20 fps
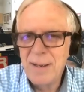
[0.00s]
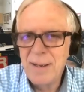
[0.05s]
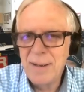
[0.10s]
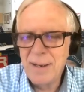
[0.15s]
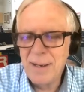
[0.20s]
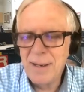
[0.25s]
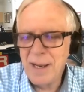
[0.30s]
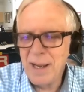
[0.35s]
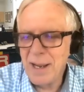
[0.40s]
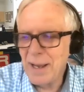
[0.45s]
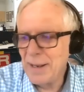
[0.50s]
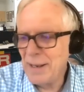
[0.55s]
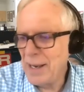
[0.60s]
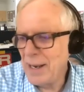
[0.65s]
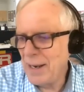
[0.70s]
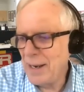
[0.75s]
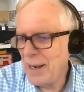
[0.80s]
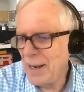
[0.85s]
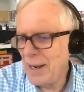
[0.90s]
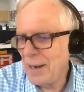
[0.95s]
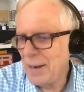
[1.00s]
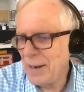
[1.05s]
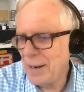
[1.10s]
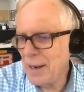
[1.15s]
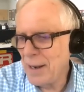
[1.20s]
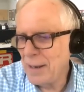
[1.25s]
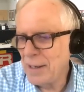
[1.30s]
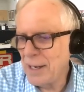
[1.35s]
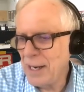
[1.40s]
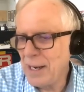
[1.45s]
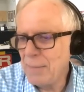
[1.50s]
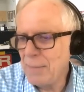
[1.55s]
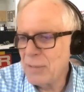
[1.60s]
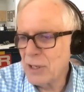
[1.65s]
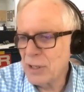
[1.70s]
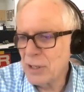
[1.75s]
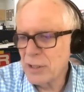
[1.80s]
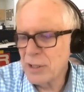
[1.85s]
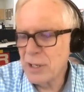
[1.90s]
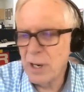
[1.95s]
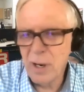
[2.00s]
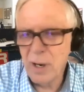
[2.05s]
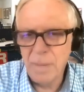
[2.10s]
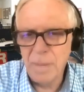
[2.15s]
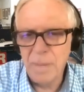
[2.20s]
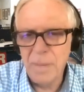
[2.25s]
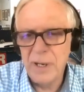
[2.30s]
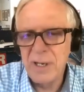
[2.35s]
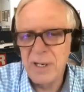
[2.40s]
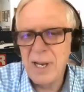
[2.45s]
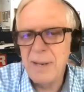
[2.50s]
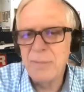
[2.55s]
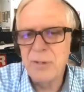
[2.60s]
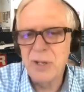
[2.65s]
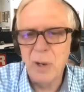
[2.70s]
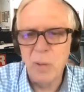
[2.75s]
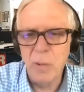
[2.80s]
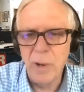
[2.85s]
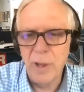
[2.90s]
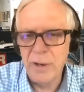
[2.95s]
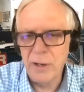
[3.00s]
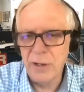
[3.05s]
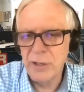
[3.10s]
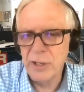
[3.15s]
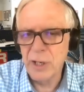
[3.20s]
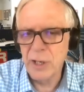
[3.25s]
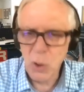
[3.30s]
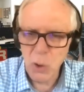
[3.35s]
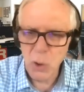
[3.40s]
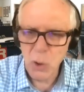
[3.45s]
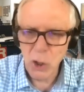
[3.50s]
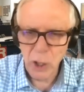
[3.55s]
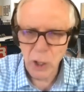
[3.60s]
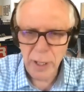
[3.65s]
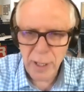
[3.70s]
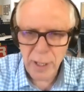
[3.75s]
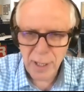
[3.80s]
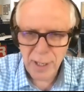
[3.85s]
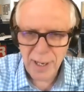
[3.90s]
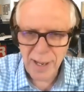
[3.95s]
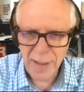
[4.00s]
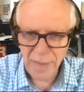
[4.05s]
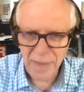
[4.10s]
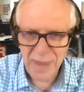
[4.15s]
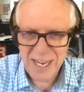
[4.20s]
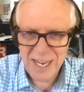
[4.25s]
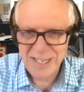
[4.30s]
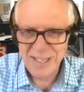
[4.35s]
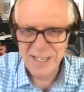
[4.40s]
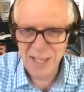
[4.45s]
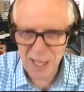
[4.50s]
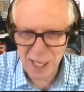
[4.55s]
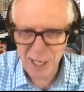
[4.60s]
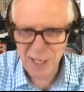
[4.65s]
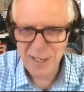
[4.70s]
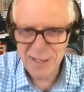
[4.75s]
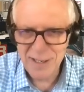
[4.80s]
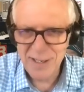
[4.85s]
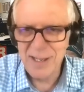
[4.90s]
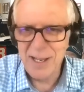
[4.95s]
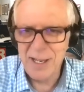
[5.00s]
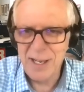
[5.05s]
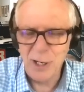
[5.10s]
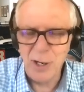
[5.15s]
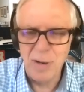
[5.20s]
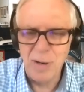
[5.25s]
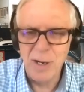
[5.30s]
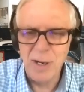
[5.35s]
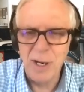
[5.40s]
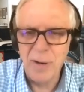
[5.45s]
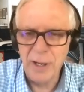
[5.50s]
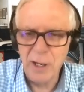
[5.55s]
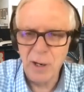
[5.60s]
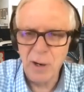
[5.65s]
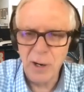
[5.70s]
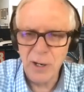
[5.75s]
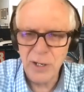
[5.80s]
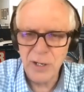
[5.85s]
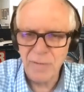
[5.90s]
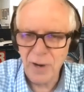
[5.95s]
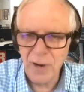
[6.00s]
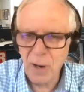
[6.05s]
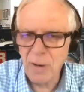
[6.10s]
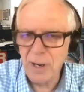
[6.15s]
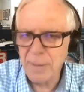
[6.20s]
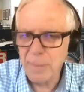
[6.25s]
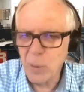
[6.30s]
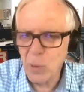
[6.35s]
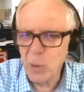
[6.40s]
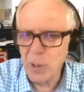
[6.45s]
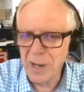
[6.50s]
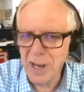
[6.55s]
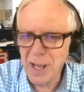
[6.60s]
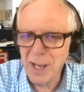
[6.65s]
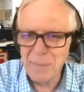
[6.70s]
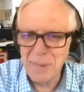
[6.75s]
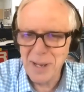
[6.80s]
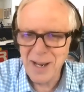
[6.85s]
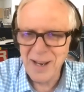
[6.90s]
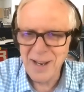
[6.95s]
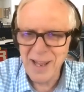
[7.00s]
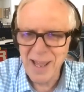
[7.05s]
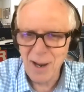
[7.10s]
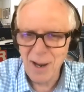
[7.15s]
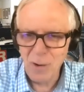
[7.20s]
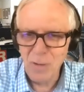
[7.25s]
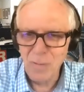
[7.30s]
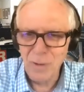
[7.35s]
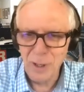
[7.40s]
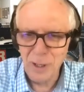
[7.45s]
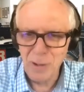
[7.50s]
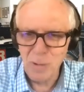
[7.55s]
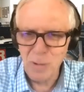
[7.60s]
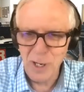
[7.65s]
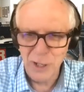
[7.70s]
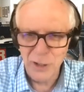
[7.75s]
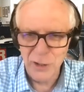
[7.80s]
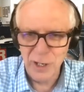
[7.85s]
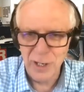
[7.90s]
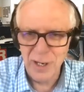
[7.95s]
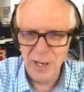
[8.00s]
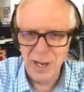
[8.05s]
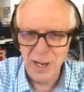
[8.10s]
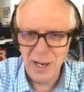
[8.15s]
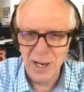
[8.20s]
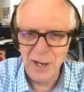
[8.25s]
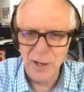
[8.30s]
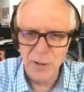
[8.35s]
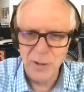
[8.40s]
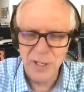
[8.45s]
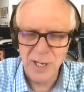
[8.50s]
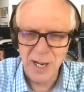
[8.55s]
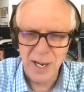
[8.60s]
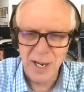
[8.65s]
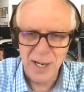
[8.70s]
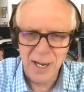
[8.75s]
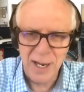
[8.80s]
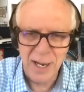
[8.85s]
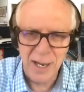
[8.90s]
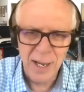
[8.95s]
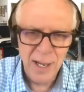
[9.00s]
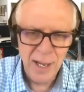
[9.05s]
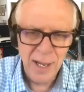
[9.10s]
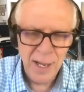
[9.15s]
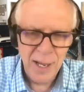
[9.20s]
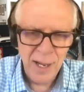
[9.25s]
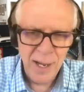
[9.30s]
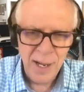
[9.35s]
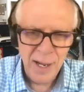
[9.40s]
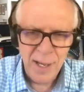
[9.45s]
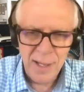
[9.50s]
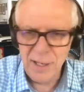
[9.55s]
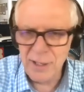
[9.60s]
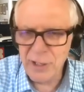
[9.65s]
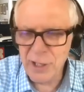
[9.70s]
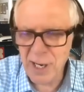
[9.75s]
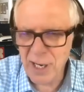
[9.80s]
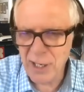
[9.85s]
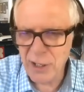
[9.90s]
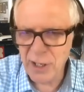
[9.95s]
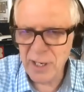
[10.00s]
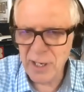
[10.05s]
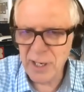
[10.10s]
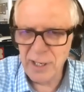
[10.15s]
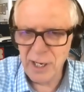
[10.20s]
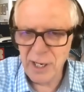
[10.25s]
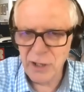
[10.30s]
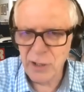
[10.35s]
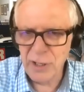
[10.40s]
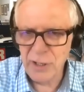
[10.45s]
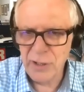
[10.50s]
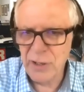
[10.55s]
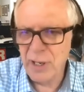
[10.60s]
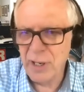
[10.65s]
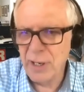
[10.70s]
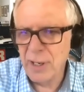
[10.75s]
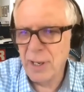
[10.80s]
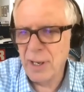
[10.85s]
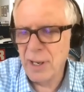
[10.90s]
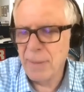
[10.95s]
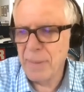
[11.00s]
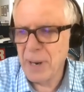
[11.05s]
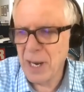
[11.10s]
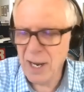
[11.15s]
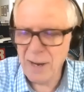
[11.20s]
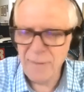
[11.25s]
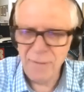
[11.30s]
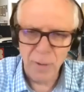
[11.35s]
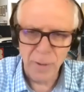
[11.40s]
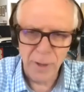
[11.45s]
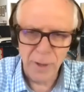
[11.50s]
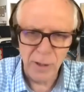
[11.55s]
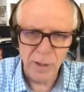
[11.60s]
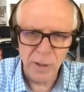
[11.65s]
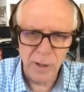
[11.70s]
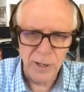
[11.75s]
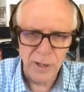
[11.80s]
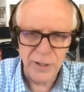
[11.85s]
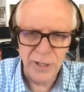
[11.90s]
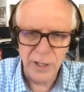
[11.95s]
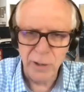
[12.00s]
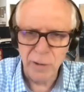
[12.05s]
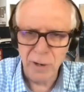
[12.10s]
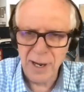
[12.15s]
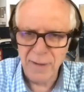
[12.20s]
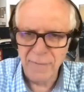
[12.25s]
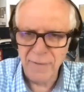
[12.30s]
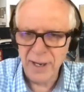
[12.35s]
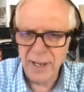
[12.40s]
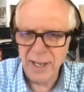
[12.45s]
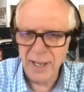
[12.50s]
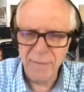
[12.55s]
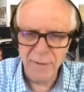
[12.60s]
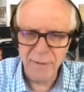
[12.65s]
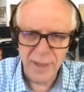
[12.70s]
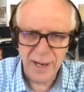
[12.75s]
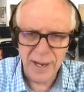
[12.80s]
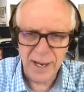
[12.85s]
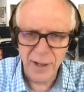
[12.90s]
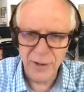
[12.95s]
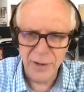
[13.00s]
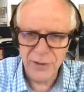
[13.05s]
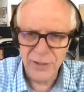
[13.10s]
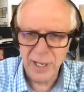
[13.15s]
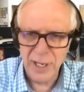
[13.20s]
Yeah, and the teams they're with are so good at these things that the car is a very important element in that oval equation, and understanding the changing conditions and the behavior of the cars in traffic and everything else.